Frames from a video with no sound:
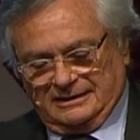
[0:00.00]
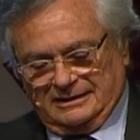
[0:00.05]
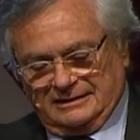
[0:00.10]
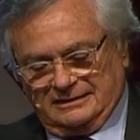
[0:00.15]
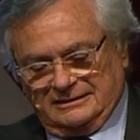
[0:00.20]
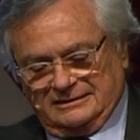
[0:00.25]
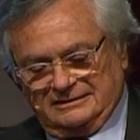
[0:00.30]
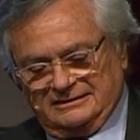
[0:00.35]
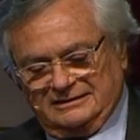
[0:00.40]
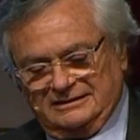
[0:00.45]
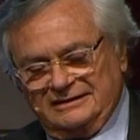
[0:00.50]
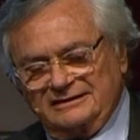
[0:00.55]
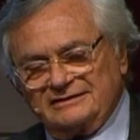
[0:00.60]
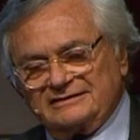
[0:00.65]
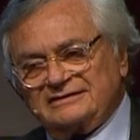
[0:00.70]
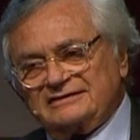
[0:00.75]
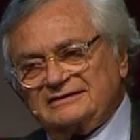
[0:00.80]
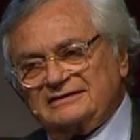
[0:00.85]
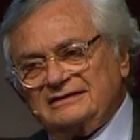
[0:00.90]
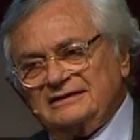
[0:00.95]

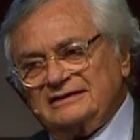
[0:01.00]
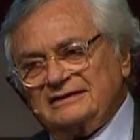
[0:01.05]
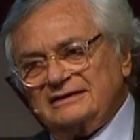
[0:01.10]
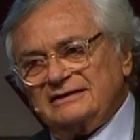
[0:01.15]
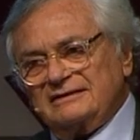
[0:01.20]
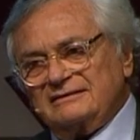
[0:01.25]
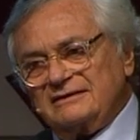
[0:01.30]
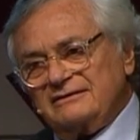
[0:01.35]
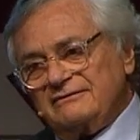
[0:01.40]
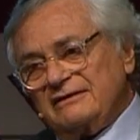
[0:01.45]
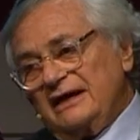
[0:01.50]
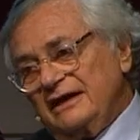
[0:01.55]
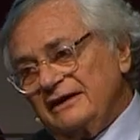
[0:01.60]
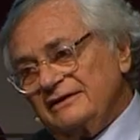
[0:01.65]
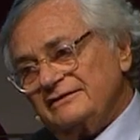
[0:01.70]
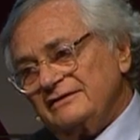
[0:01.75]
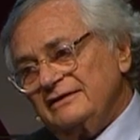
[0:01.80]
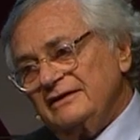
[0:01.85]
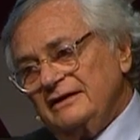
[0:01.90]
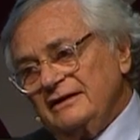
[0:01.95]
this
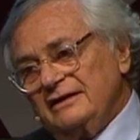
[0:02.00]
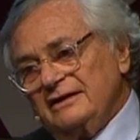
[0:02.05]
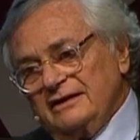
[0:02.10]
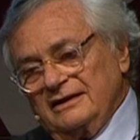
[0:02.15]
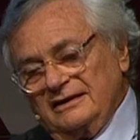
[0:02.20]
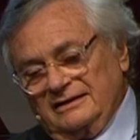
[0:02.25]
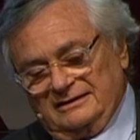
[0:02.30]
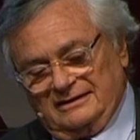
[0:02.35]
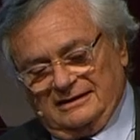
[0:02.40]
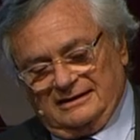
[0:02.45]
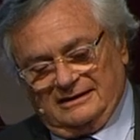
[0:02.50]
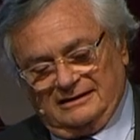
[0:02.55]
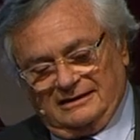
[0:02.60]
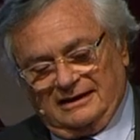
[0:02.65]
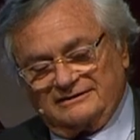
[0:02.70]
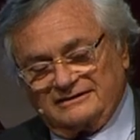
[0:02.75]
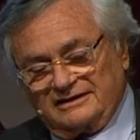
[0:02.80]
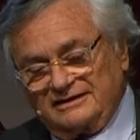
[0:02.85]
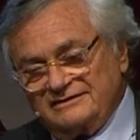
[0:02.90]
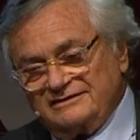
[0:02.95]
creates, the,
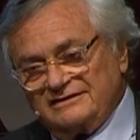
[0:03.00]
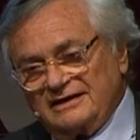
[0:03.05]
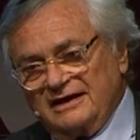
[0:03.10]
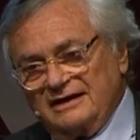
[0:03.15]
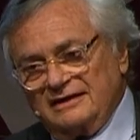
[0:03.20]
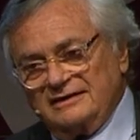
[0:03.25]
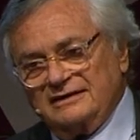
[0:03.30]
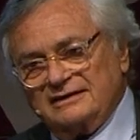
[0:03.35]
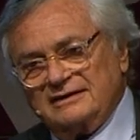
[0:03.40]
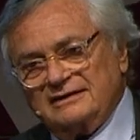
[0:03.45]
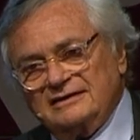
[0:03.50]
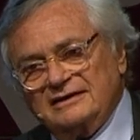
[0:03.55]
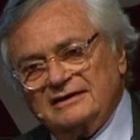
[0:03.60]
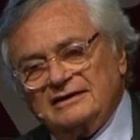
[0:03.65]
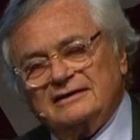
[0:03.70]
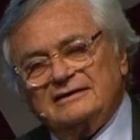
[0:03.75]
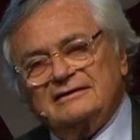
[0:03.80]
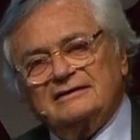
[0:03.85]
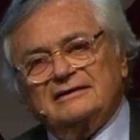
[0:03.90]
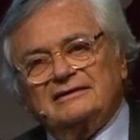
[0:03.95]
as I said,
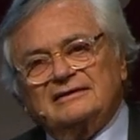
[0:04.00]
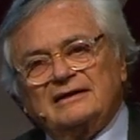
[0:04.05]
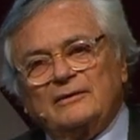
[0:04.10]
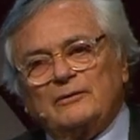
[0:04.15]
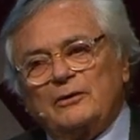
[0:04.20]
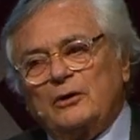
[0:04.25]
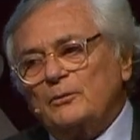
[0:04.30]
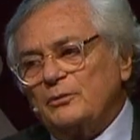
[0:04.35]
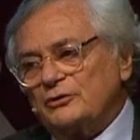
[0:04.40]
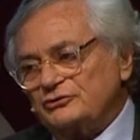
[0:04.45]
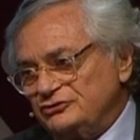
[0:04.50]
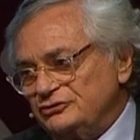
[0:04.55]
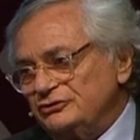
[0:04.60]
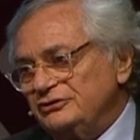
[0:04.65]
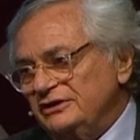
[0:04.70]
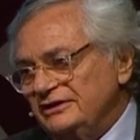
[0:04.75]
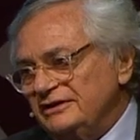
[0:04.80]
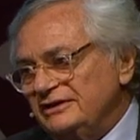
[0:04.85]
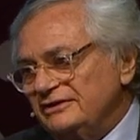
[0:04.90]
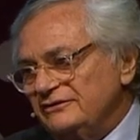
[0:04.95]
the, the,
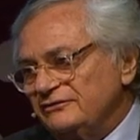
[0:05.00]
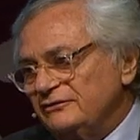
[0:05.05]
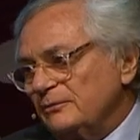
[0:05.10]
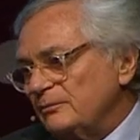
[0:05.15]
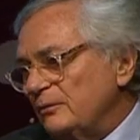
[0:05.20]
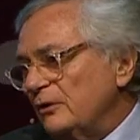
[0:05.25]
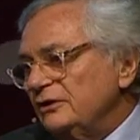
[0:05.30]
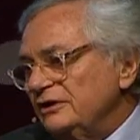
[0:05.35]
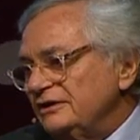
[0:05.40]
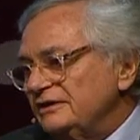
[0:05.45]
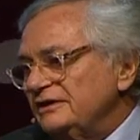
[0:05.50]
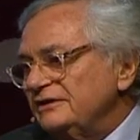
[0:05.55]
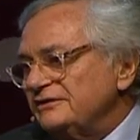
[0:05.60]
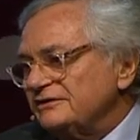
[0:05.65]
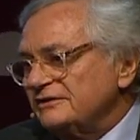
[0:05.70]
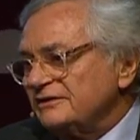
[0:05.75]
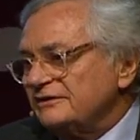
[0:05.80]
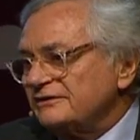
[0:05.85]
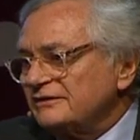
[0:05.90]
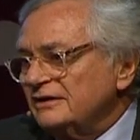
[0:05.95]
opportunities for
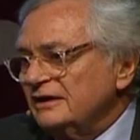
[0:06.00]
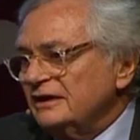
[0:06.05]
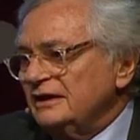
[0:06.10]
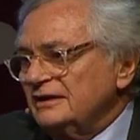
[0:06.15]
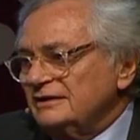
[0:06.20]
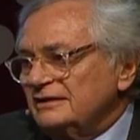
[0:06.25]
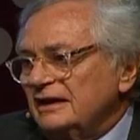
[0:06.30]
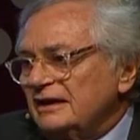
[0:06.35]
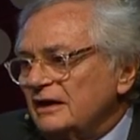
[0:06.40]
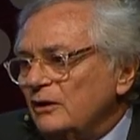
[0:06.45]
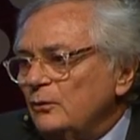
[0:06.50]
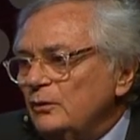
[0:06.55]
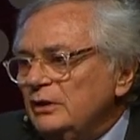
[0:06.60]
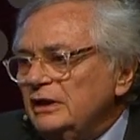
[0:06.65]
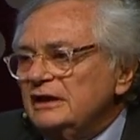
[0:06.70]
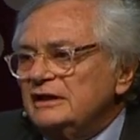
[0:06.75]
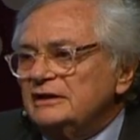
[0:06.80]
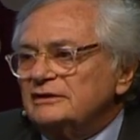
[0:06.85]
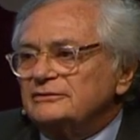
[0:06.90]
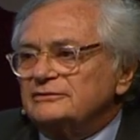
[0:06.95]
politicians that are
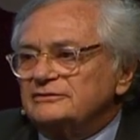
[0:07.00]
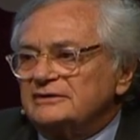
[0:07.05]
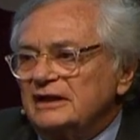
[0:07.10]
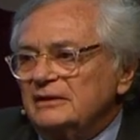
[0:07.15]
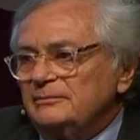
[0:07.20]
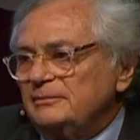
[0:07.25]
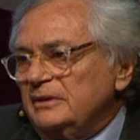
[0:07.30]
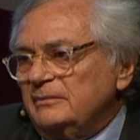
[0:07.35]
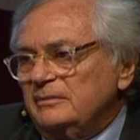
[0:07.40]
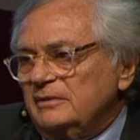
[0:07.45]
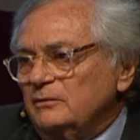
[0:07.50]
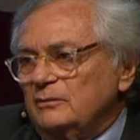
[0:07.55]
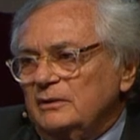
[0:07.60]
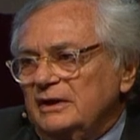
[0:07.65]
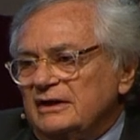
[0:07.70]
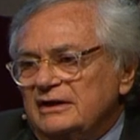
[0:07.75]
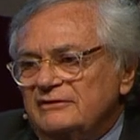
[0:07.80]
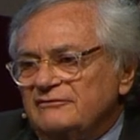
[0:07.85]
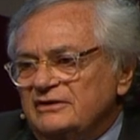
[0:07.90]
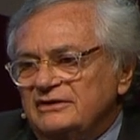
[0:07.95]
willing to tell people
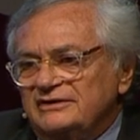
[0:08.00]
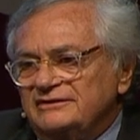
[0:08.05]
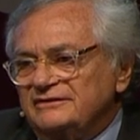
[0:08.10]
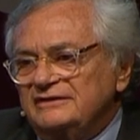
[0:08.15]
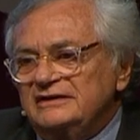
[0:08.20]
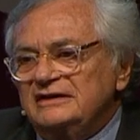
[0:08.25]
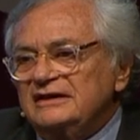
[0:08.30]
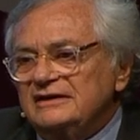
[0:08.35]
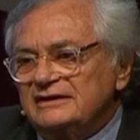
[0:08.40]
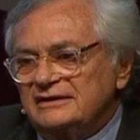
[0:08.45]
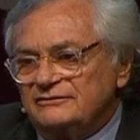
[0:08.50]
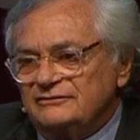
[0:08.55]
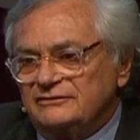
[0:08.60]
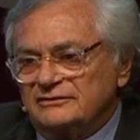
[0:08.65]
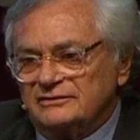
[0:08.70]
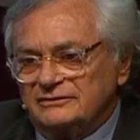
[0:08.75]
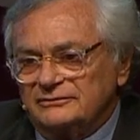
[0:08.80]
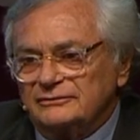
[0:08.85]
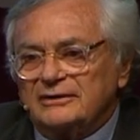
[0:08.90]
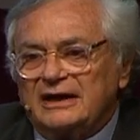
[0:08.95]
whatever is needed
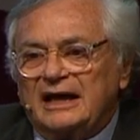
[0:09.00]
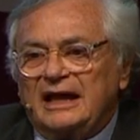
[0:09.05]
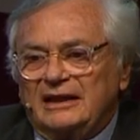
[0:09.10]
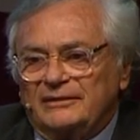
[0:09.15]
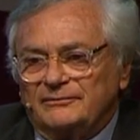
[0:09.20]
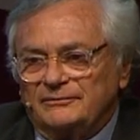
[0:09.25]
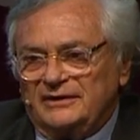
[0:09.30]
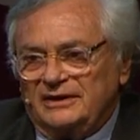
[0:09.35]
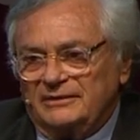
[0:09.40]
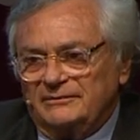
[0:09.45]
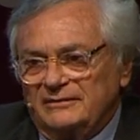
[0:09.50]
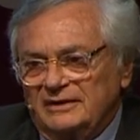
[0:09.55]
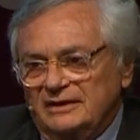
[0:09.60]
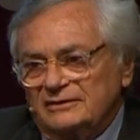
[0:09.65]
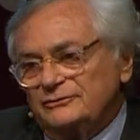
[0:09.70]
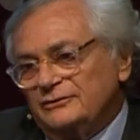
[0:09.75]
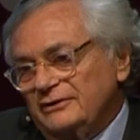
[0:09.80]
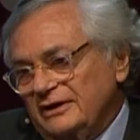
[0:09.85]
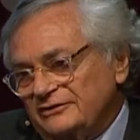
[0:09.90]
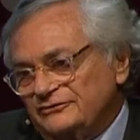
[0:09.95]
for, to calm them
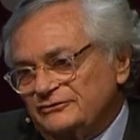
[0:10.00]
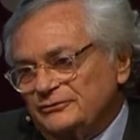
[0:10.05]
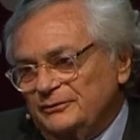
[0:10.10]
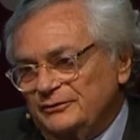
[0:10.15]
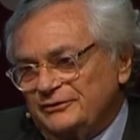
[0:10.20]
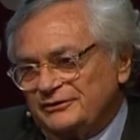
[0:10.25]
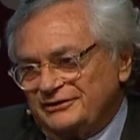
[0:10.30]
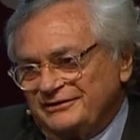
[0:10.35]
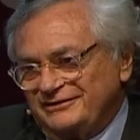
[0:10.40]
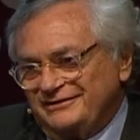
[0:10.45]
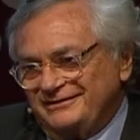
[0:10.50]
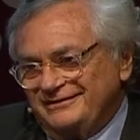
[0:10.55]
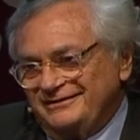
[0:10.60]
and to get support.